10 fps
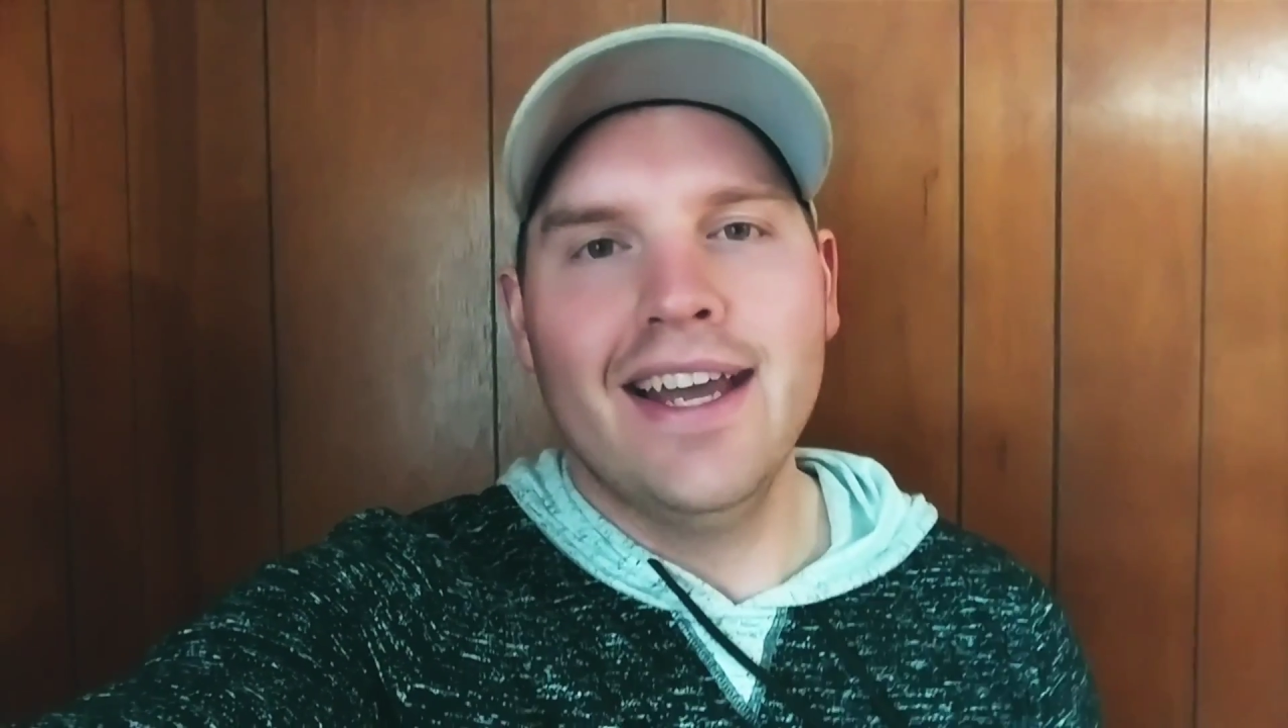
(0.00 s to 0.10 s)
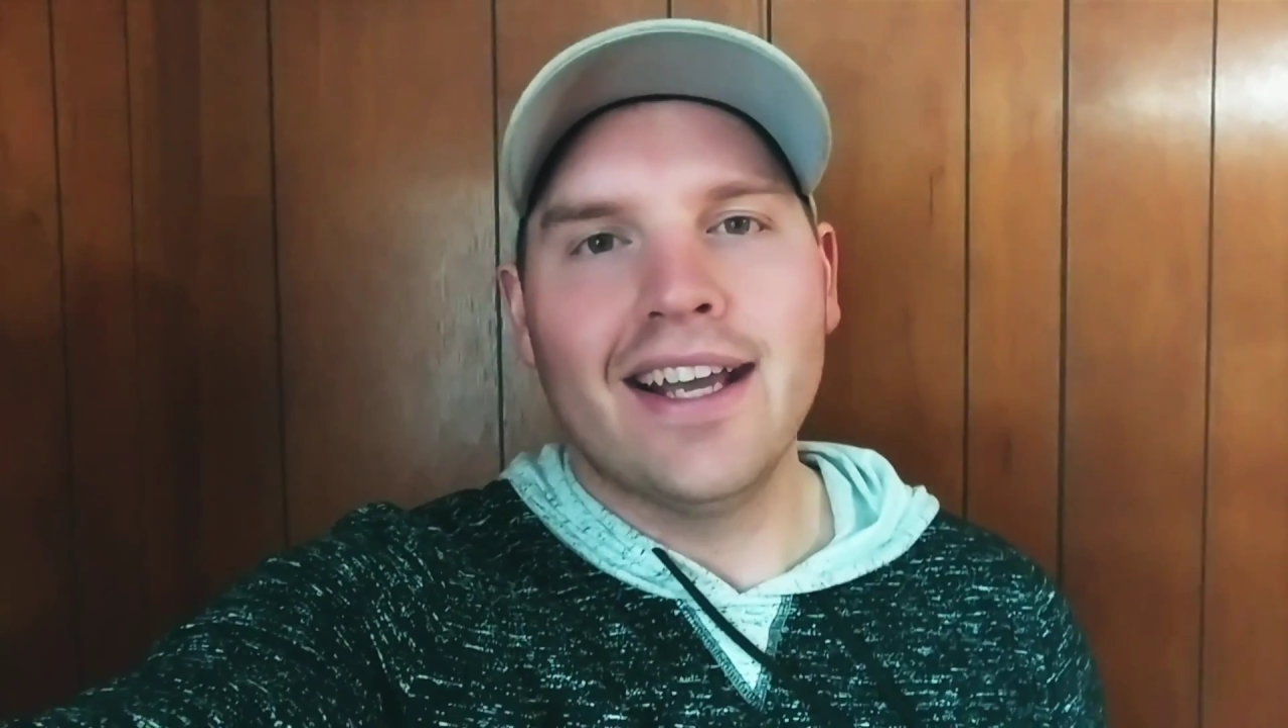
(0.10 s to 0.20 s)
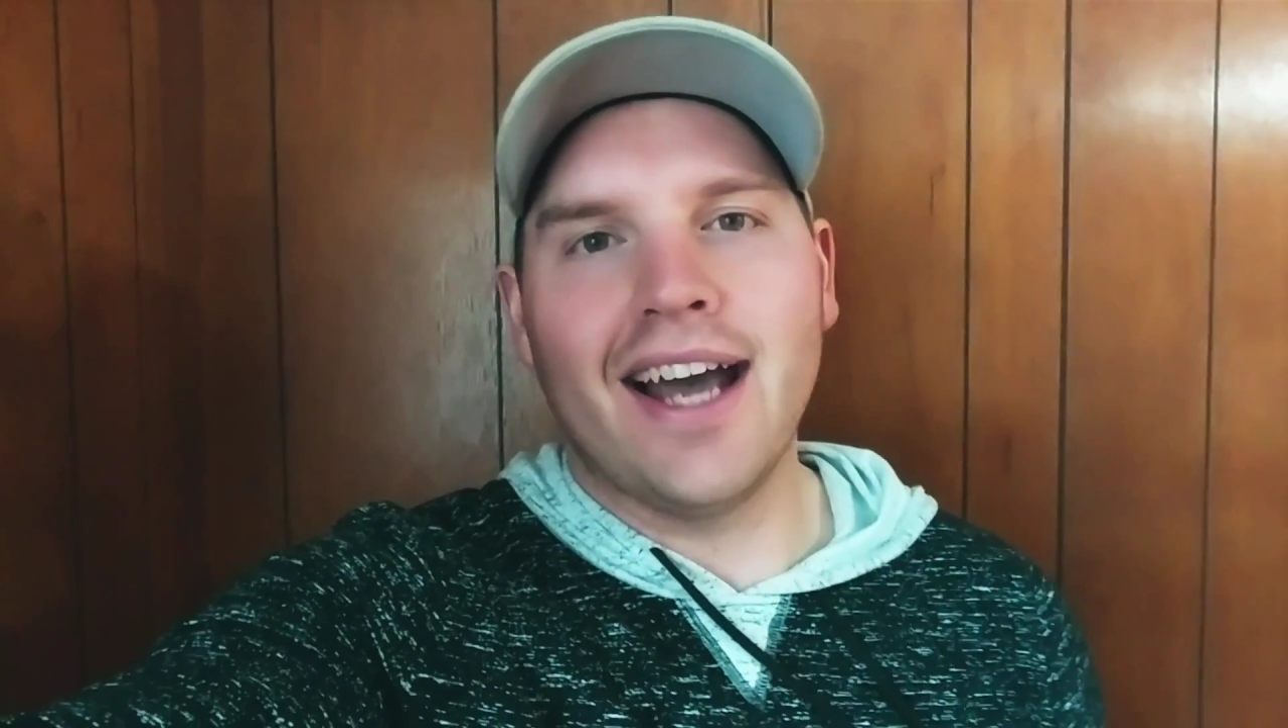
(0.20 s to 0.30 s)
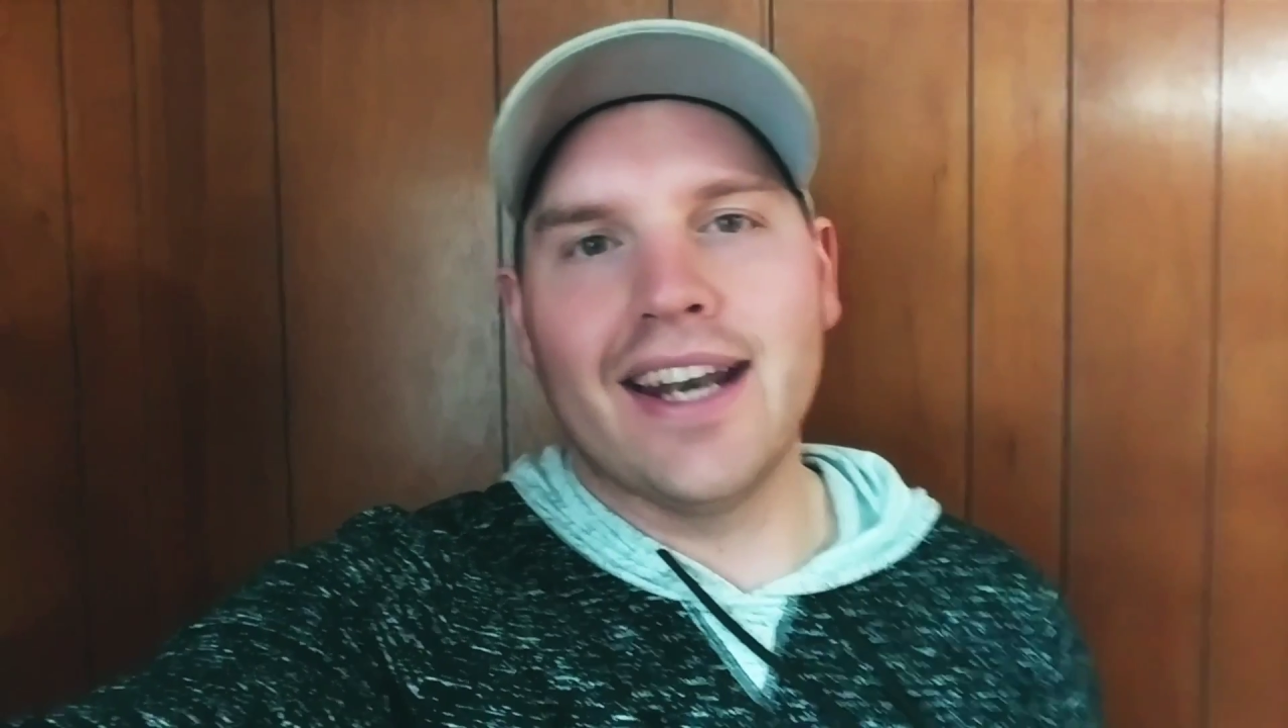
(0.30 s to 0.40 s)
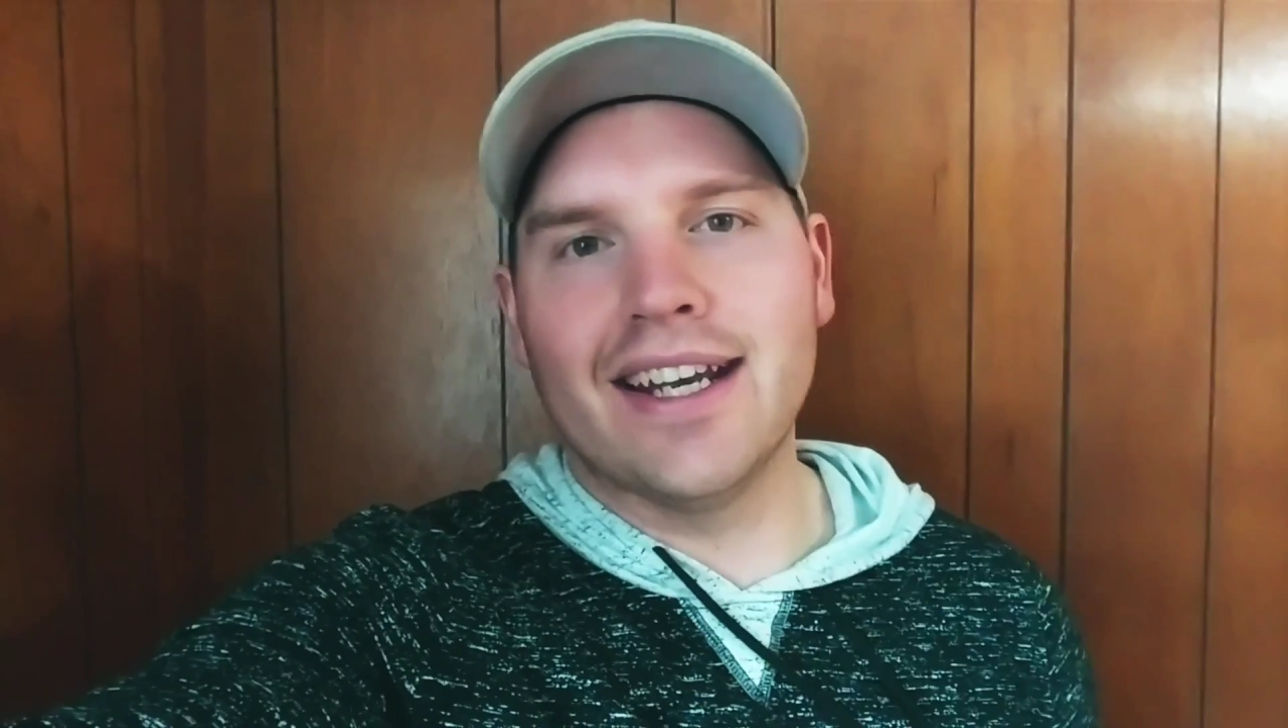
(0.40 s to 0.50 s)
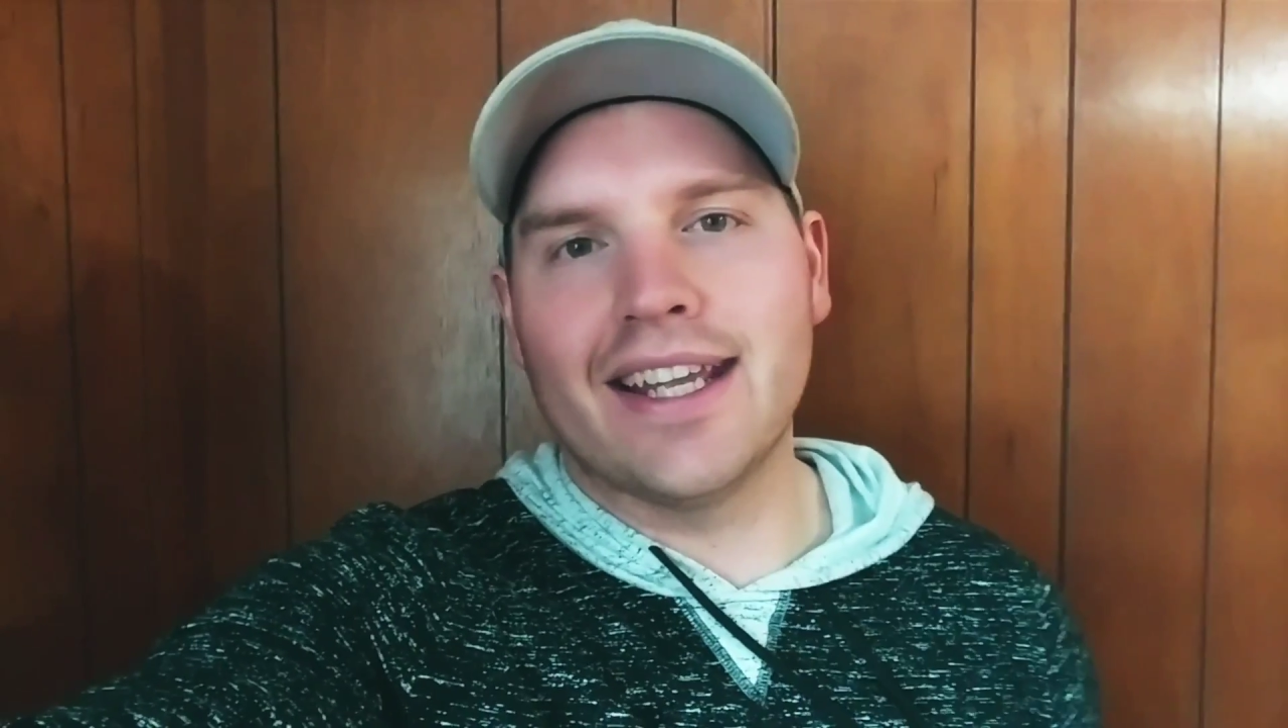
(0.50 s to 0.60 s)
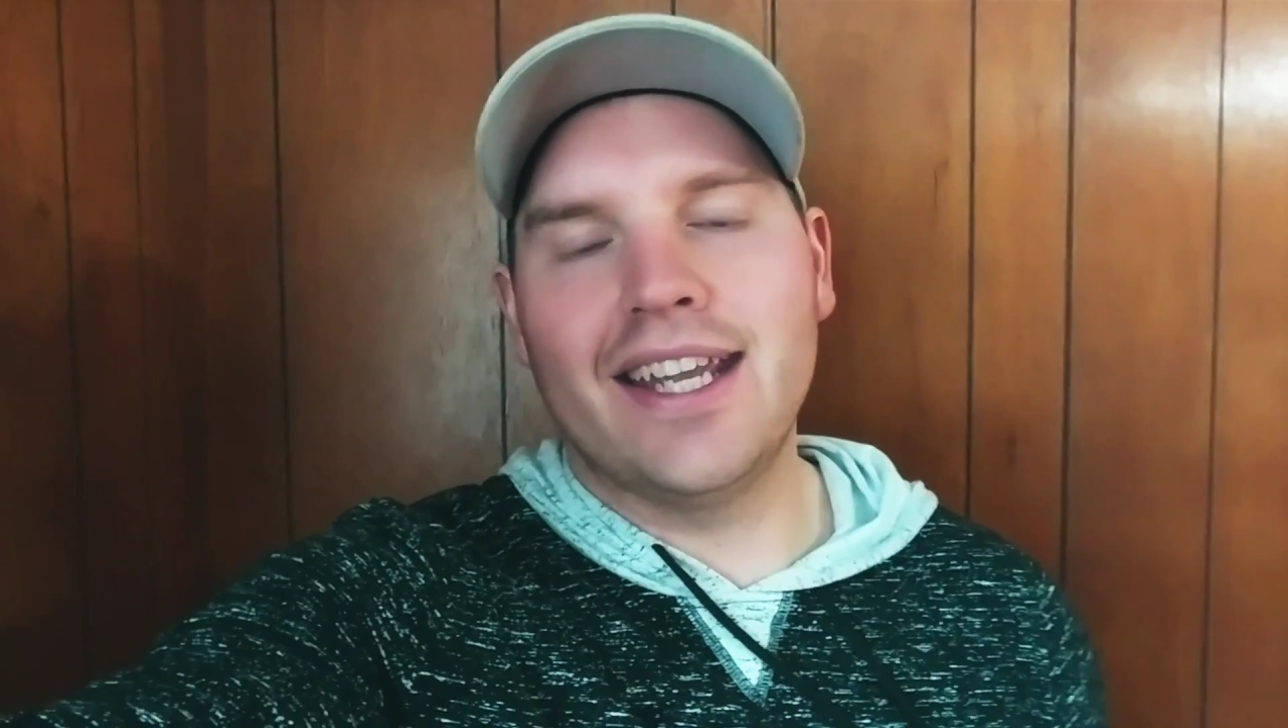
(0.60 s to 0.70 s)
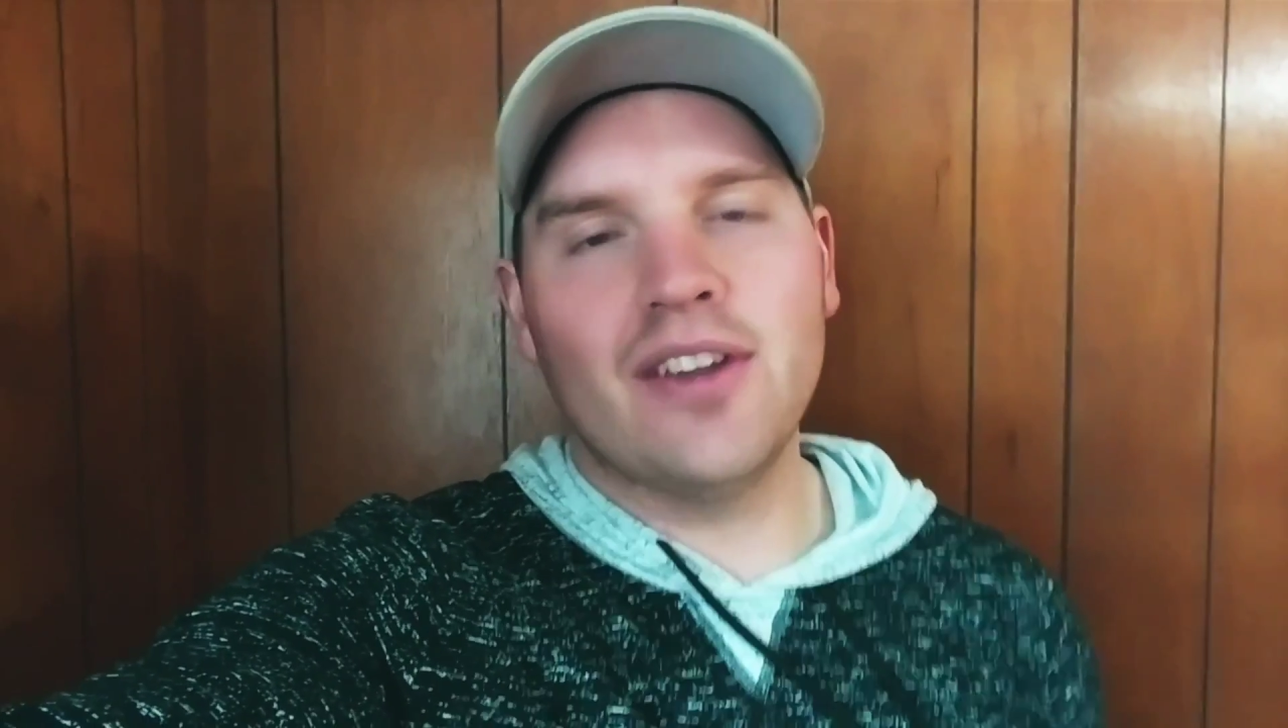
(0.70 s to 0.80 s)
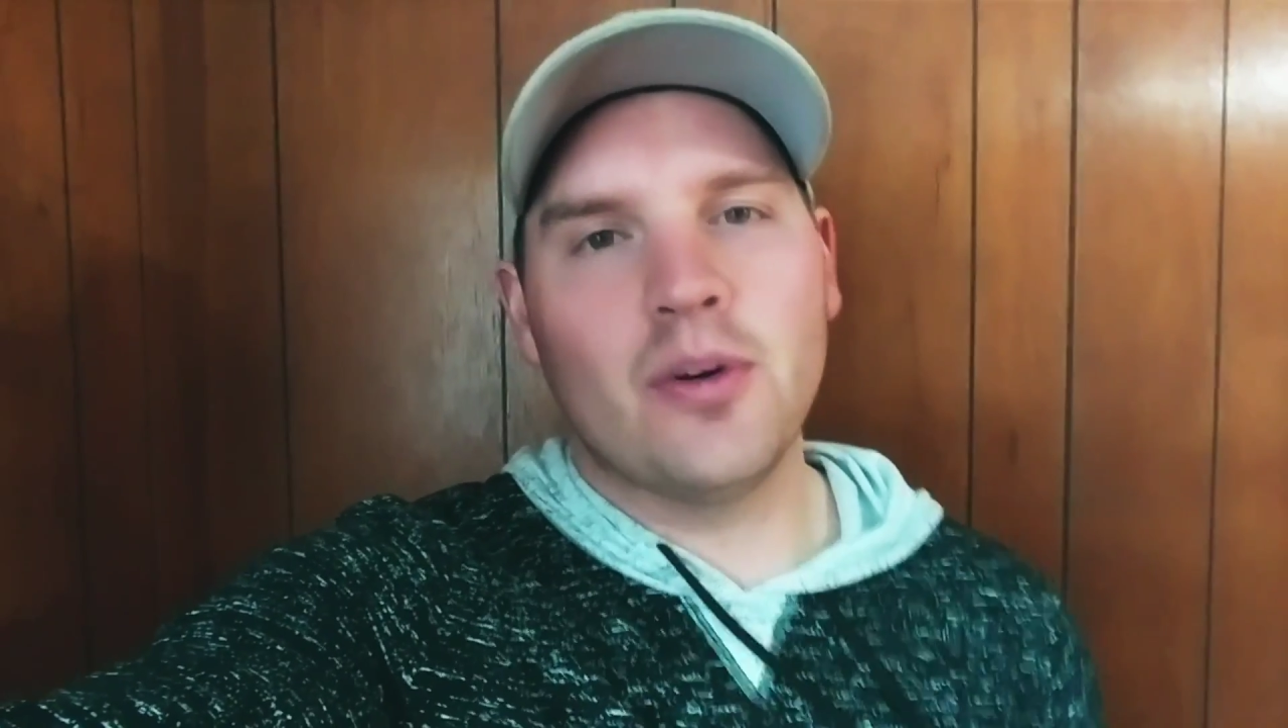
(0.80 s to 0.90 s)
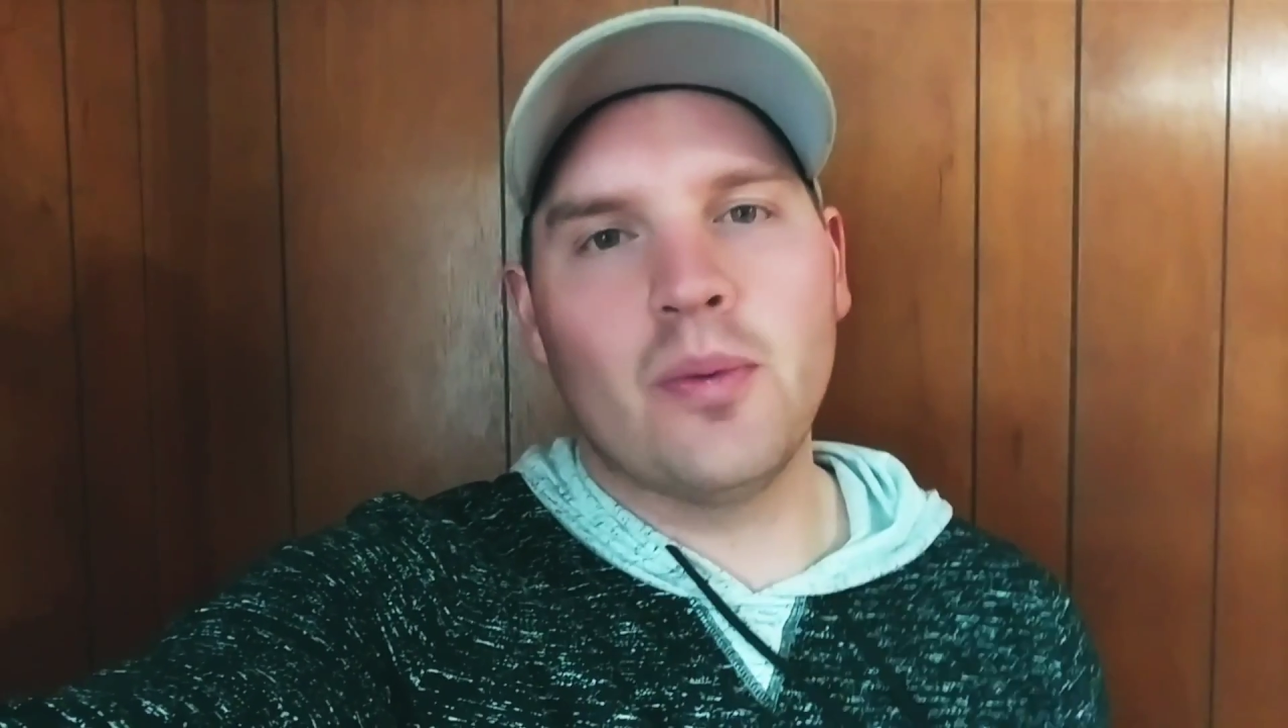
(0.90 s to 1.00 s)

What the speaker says: Got in a killer